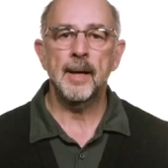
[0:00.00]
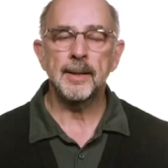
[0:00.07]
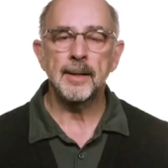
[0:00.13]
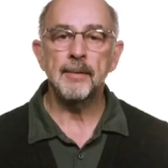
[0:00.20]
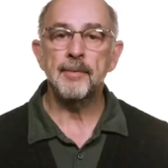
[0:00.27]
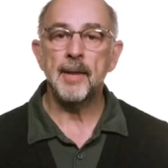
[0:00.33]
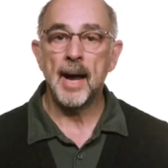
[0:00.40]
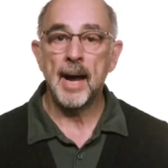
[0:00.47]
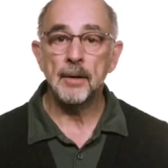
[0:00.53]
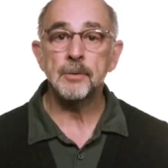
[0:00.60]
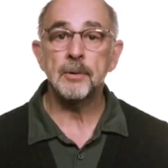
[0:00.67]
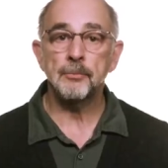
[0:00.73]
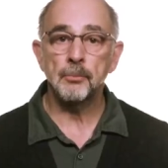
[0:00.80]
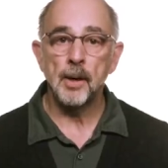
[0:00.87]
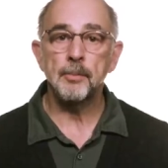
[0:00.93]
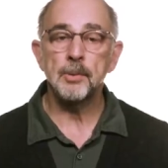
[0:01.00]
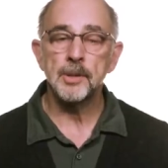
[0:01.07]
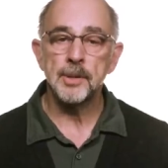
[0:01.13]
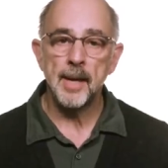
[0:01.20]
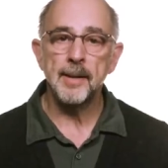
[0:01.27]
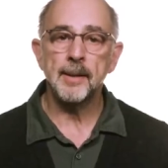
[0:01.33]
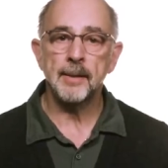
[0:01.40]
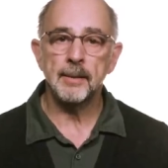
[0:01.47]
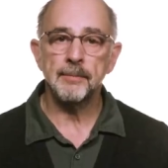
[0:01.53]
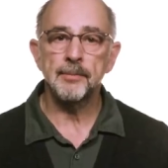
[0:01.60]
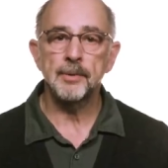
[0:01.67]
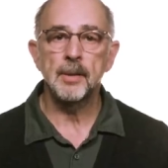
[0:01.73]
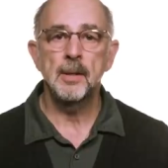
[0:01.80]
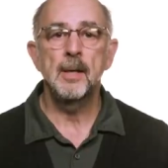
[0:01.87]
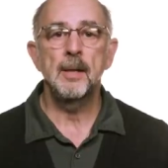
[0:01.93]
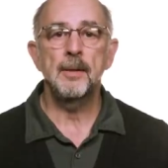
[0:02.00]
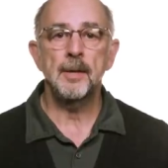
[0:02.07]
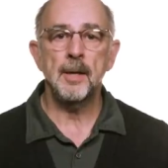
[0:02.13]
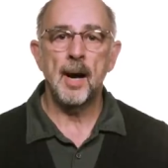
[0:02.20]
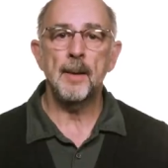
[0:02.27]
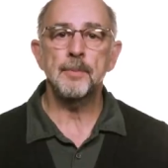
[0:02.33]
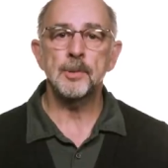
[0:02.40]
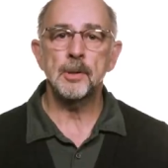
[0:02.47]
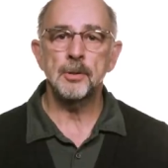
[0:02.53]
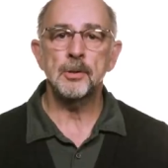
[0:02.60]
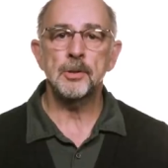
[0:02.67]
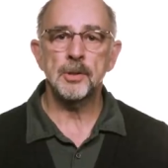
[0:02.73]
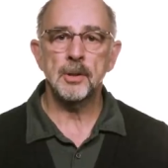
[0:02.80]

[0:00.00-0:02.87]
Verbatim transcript: can give the House of Representatives the option